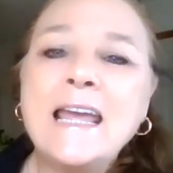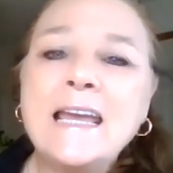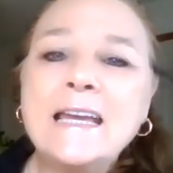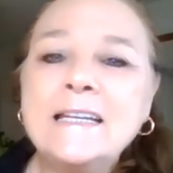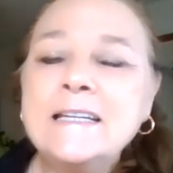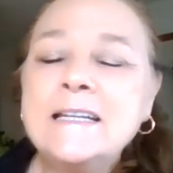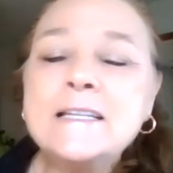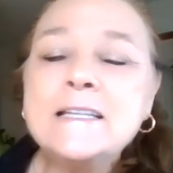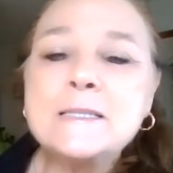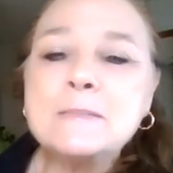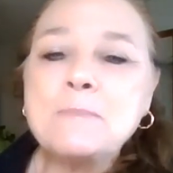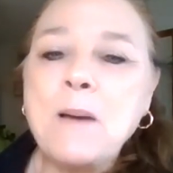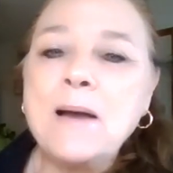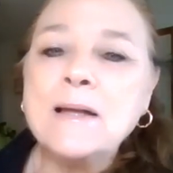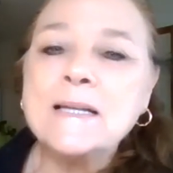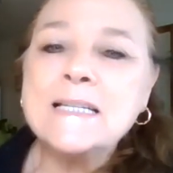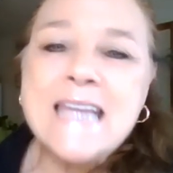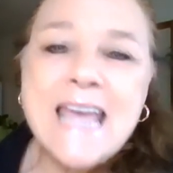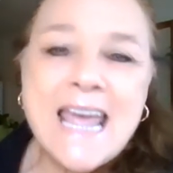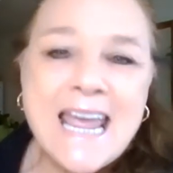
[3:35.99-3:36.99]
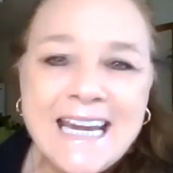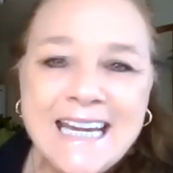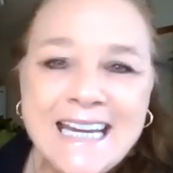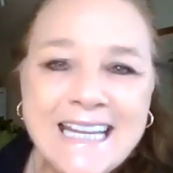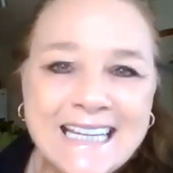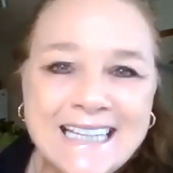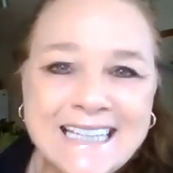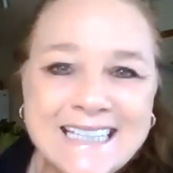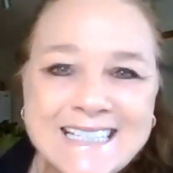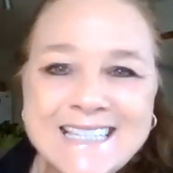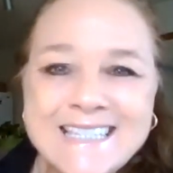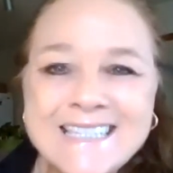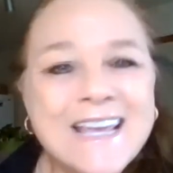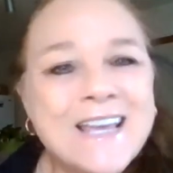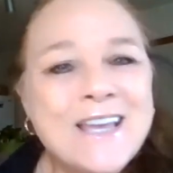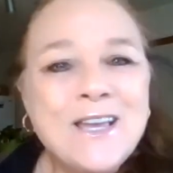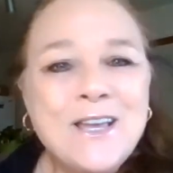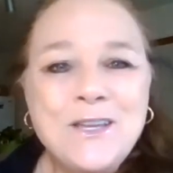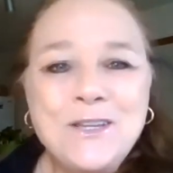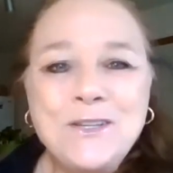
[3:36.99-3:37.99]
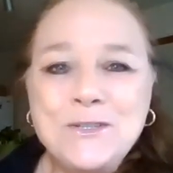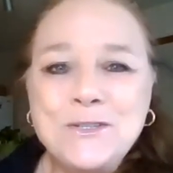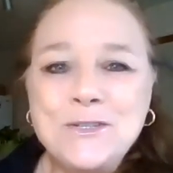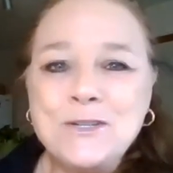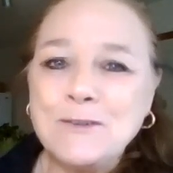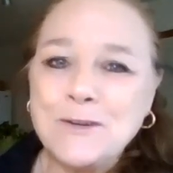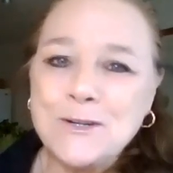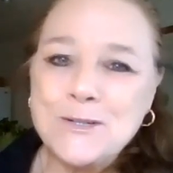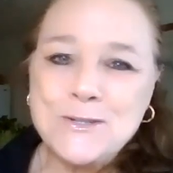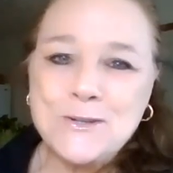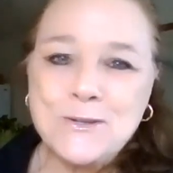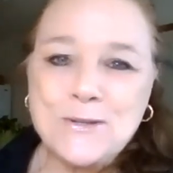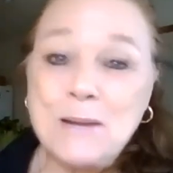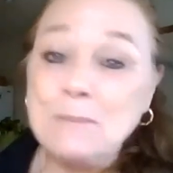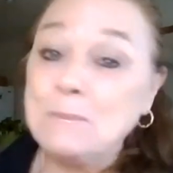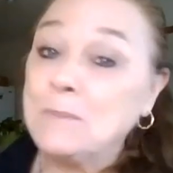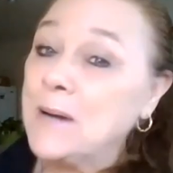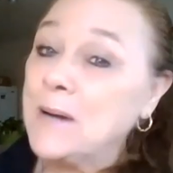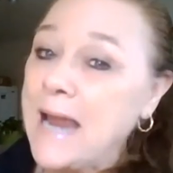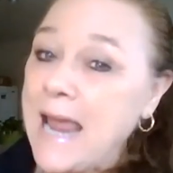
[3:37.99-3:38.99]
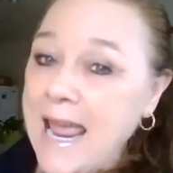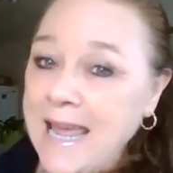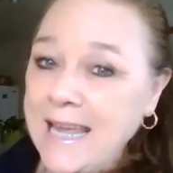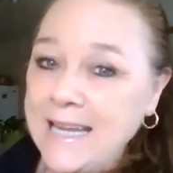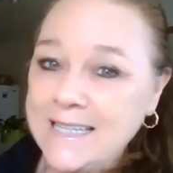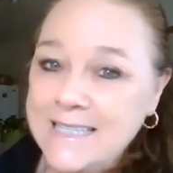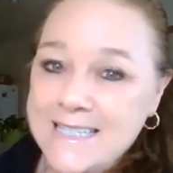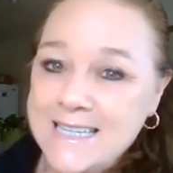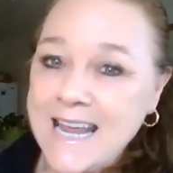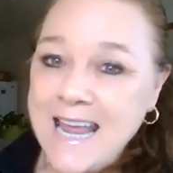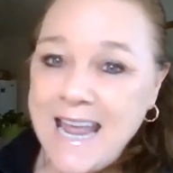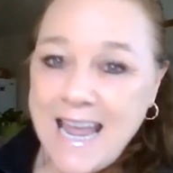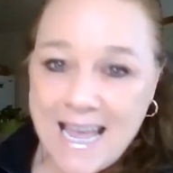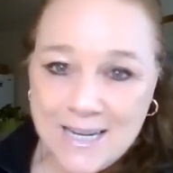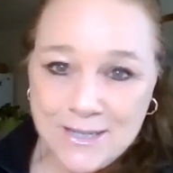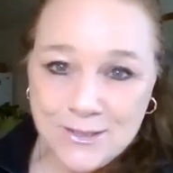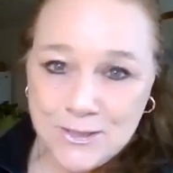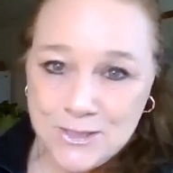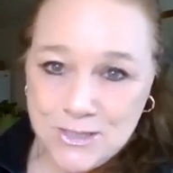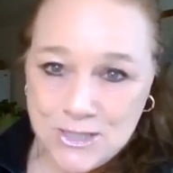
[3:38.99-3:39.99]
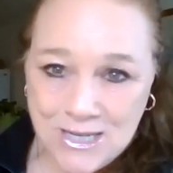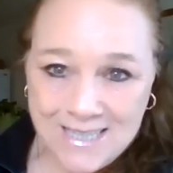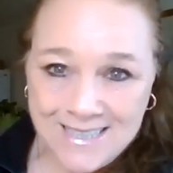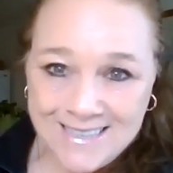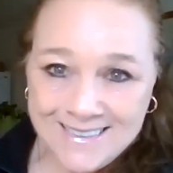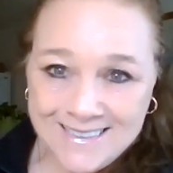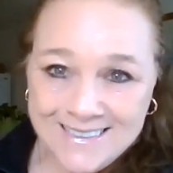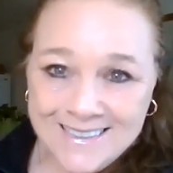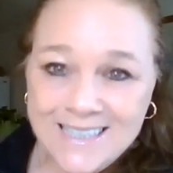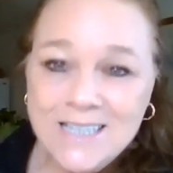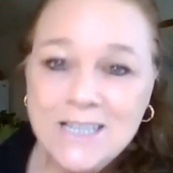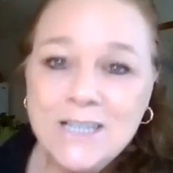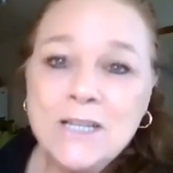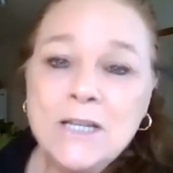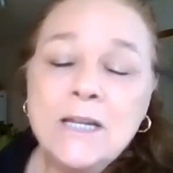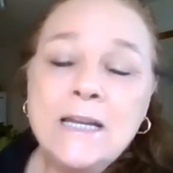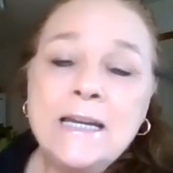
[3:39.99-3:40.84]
and spontaneous universal number 8 energy.